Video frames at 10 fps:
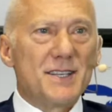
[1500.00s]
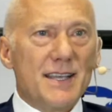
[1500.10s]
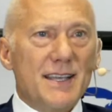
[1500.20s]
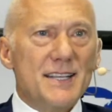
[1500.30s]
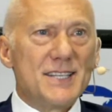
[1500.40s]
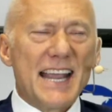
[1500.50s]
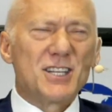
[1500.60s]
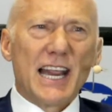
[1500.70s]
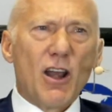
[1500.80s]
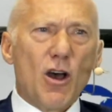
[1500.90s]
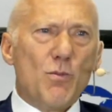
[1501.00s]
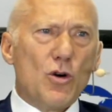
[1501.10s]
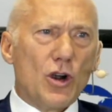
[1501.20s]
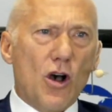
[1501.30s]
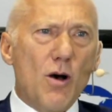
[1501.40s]
is actually a lot more
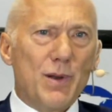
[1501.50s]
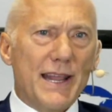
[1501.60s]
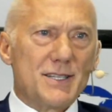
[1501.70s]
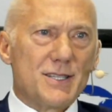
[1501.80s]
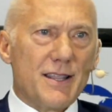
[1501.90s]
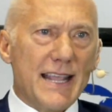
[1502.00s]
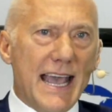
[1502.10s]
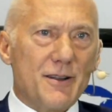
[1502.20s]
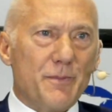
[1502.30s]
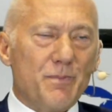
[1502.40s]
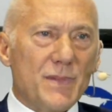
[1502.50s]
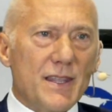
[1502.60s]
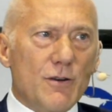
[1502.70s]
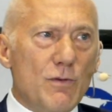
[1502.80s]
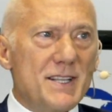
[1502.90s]
complex than that.
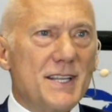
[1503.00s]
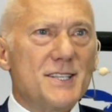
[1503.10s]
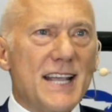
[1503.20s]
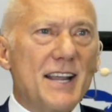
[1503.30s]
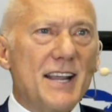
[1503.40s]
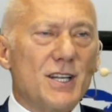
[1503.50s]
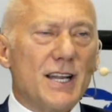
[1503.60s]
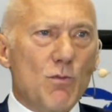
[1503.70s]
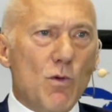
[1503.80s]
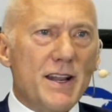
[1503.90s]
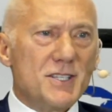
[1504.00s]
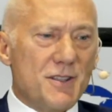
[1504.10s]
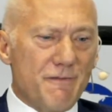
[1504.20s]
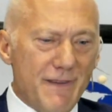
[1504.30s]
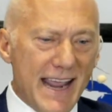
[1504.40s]
Risk is actually what is the
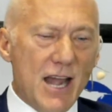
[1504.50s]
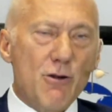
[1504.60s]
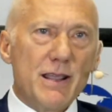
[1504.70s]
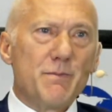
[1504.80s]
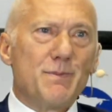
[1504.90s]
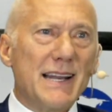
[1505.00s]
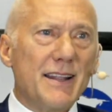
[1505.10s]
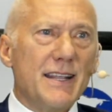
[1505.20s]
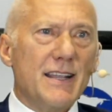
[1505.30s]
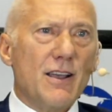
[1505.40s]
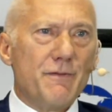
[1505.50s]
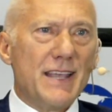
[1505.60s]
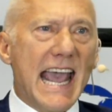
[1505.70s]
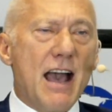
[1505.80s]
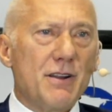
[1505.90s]
variability of the
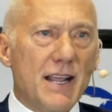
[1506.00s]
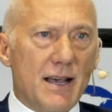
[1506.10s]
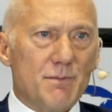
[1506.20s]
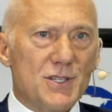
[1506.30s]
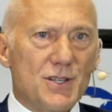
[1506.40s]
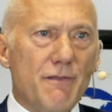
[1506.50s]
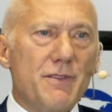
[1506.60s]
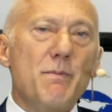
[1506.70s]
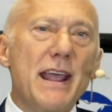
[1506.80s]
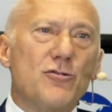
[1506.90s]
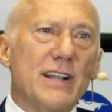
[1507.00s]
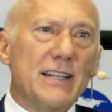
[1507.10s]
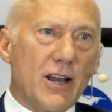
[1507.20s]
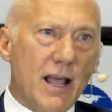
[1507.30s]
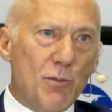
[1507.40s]
outcomes of the metric that
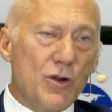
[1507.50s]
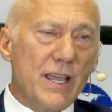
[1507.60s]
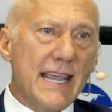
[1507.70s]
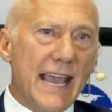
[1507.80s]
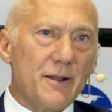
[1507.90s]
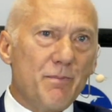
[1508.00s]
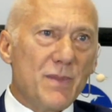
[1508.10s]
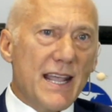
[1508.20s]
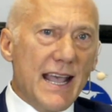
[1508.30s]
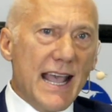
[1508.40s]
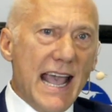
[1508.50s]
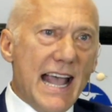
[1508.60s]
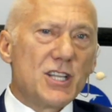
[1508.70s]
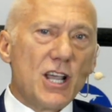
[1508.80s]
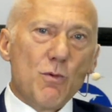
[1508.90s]
I'm looking at. And
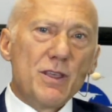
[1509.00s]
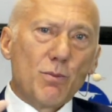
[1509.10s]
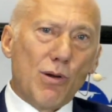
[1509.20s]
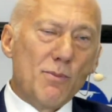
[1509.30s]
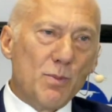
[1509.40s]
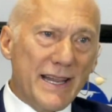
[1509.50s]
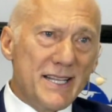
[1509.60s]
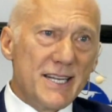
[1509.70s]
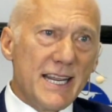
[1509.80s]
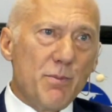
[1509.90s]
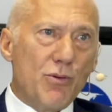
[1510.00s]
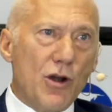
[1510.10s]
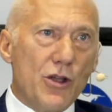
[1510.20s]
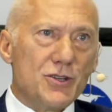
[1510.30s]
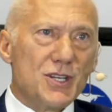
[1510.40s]
so with the probabilistic
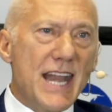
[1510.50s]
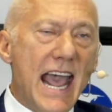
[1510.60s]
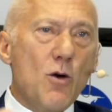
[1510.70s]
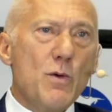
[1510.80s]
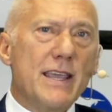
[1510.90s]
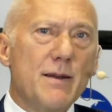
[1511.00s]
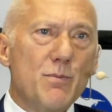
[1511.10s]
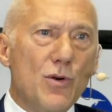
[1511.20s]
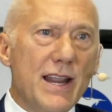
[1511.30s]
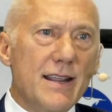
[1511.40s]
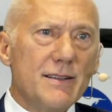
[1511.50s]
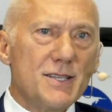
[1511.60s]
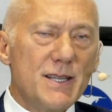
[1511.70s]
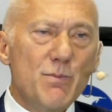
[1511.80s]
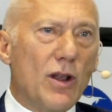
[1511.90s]
approach, now we can bring
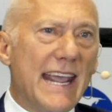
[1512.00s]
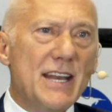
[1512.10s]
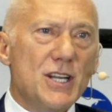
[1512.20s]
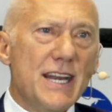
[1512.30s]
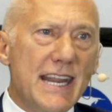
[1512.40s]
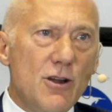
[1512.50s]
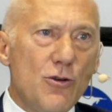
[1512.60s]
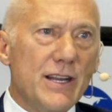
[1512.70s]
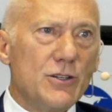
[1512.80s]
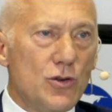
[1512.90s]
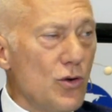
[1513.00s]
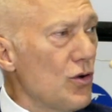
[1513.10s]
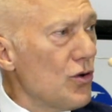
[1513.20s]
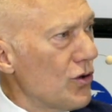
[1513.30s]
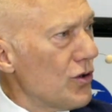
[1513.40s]
simple engineering
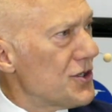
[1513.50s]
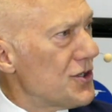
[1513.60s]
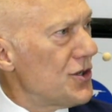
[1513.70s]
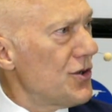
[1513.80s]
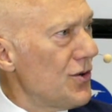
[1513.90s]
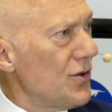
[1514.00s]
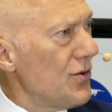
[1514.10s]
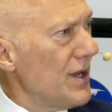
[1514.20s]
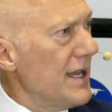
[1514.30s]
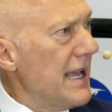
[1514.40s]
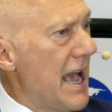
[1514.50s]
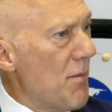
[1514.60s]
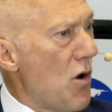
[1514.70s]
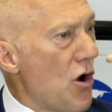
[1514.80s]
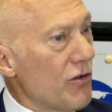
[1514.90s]
tools to our
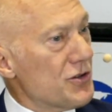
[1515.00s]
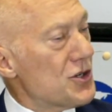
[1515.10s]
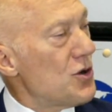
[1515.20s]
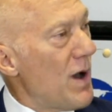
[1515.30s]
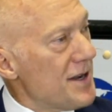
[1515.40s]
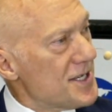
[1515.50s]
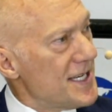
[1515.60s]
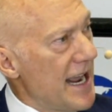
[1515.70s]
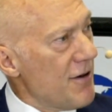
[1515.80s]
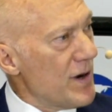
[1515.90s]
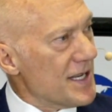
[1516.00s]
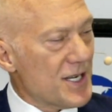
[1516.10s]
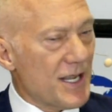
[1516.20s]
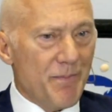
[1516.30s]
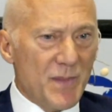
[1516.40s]
models to understand risk.
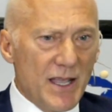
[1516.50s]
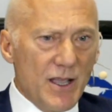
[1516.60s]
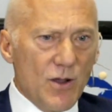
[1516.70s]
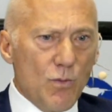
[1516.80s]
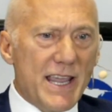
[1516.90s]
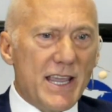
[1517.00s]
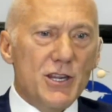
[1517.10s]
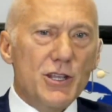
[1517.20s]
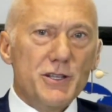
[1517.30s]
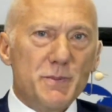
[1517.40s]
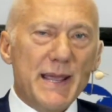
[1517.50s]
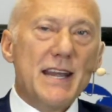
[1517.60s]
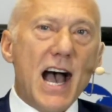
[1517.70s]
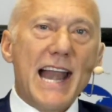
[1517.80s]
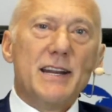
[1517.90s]
We can use
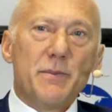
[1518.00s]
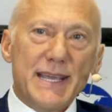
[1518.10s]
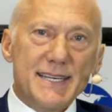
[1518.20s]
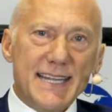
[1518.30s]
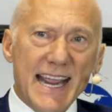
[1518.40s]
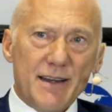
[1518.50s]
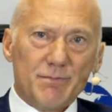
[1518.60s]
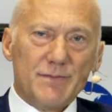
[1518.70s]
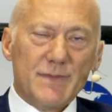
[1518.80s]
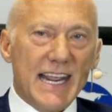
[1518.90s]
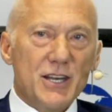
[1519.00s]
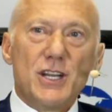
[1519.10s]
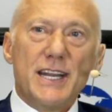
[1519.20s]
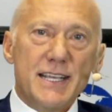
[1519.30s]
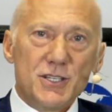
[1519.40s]
P90 to P10.
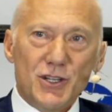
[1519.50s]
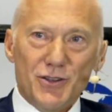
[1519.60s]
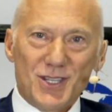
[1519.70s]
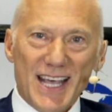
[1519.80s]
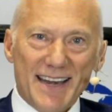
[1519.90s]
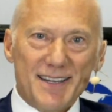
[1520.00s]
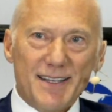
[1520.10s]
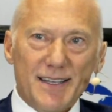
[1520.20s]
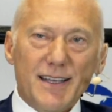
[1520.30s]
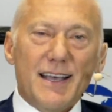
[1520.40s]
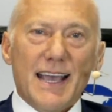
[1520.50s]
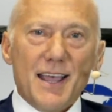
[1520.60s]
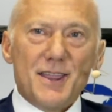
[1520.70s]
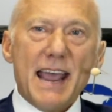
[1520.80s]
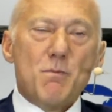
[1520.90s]
Engineers use that.
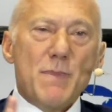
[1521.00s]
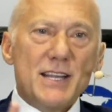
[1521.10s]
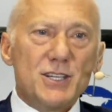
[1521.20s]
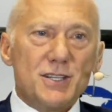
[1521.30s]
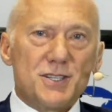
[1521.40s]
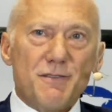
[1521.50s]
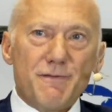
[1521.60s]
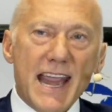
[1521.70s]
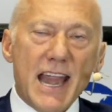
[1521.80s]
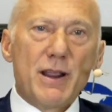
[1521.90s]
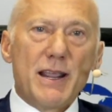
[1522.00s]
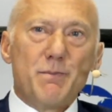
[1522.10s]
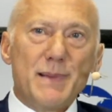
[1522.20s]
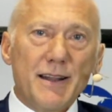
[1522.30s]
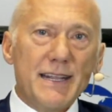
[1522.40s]
That measures the
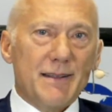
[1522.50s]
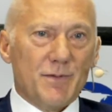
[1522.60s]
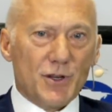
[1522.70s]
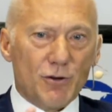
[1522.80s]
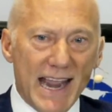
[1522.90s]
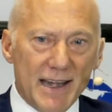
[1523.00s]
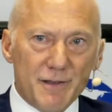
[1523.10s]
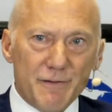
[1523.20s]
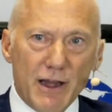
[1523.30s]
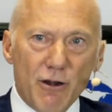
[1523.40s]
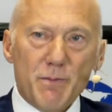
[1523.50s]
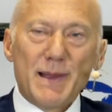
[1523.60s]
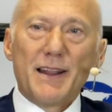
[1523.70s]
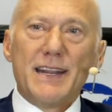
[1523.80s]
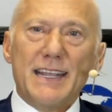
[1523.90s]
variability. The greater the
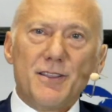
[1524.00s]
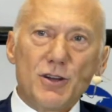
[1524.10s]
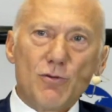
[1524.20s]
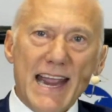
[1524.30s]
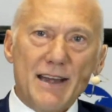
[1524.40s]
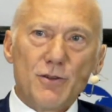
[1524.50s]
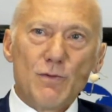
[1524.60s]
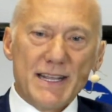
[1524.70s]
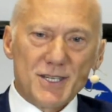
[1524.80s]
variability, the greater the risk.